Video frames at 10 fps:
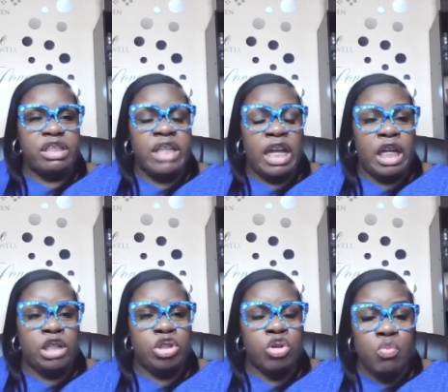stay
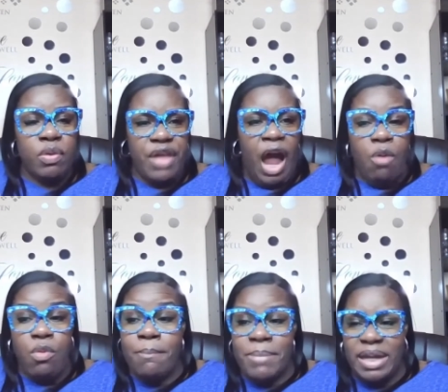in tune with
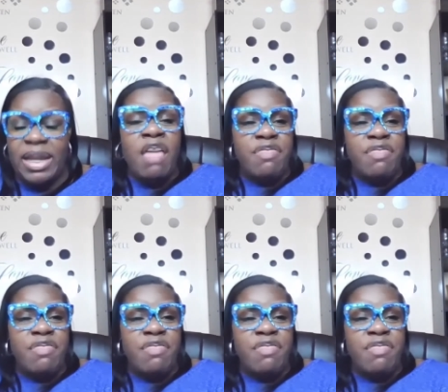our men.